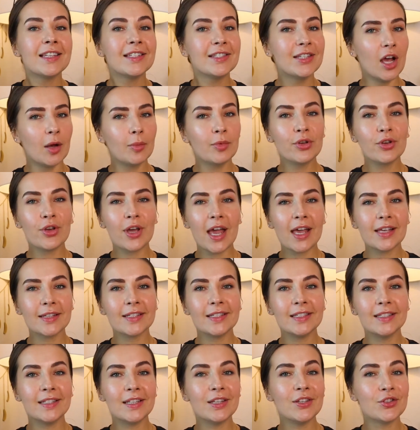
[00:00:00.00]
W
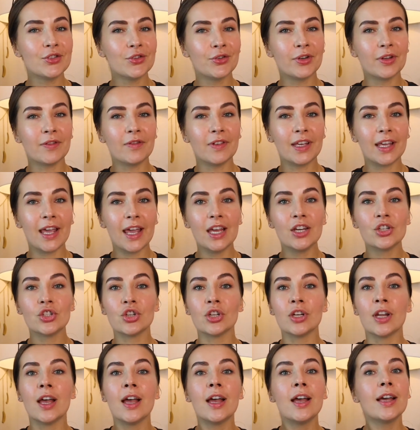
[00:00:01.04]
S E T
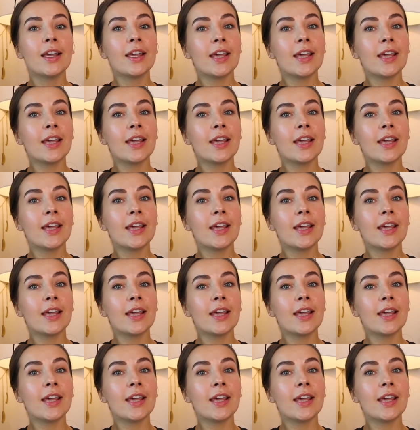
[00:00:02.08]
certification